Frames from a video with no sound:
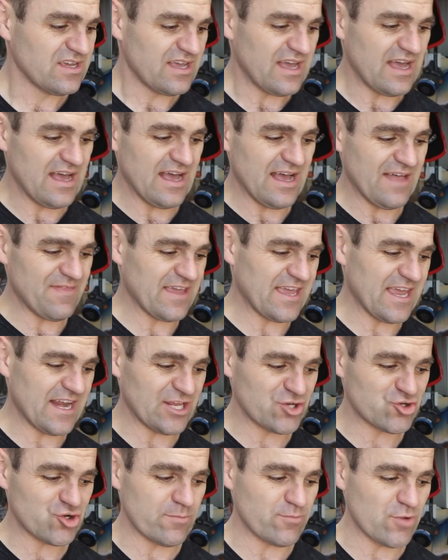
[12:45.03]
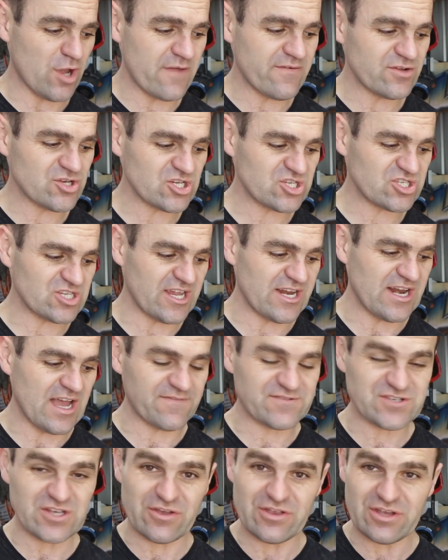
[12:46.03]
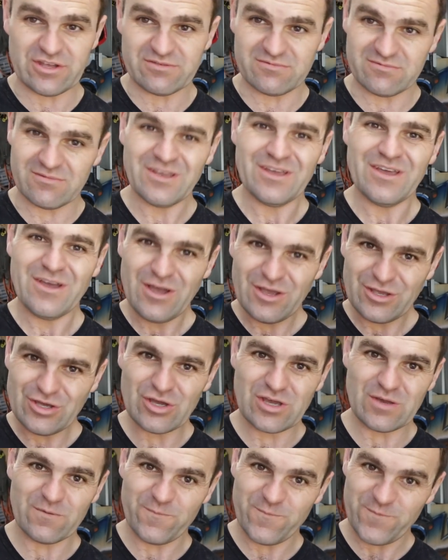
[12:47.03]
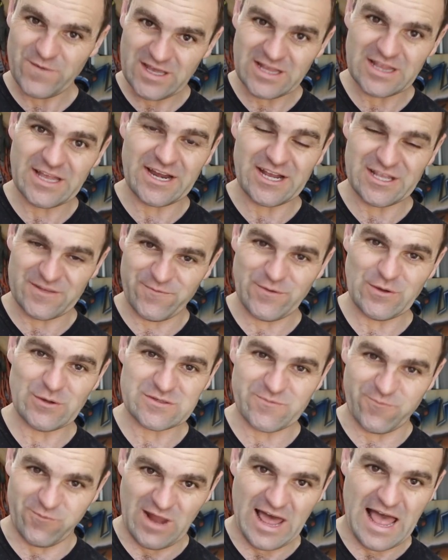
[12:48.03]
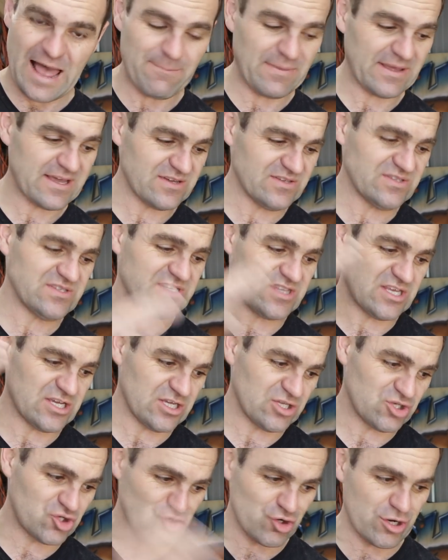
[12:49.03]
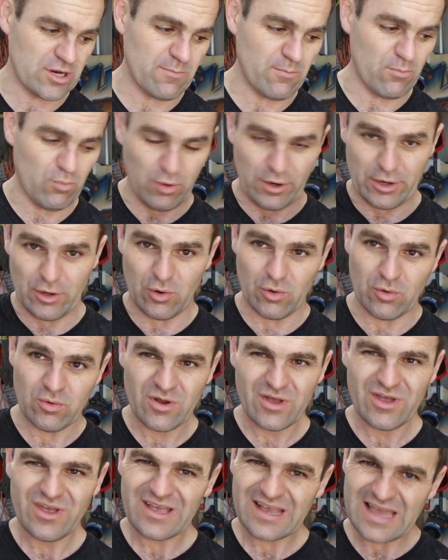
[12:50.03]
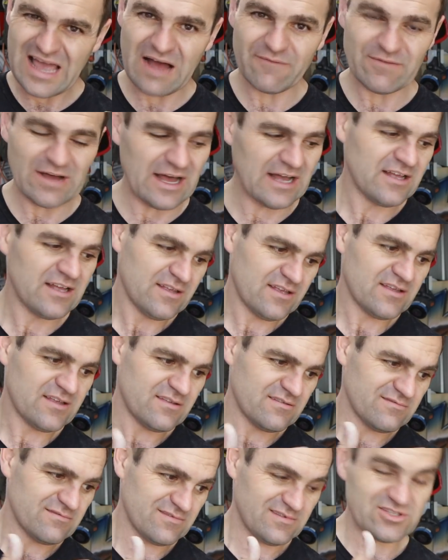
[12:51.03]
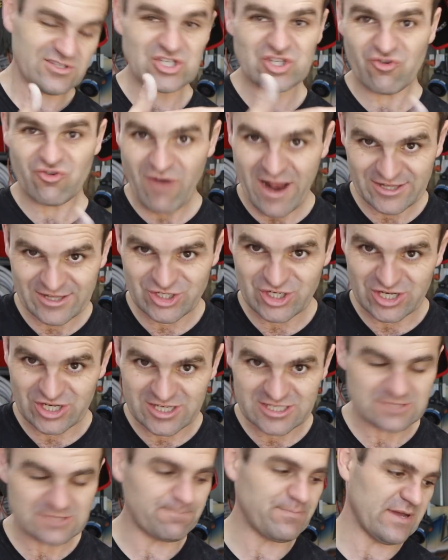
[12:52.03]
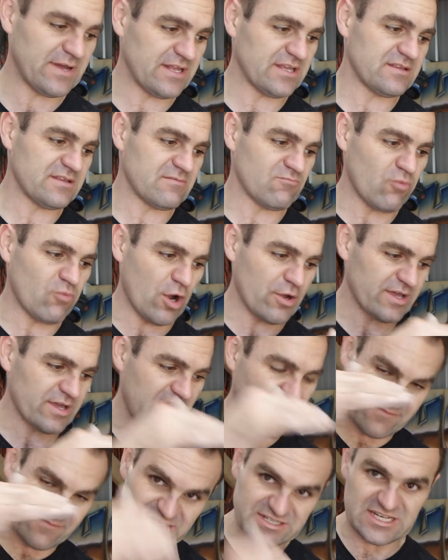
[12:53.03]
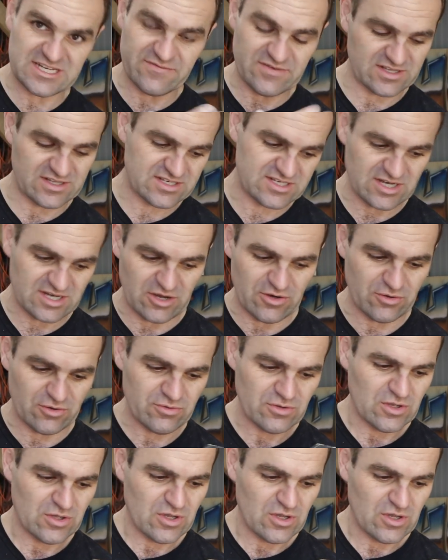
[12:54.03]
they're getting trimmed over just enough so that you can feel it and it feels flat, because the trim will cover scratches but it won't cover divots. So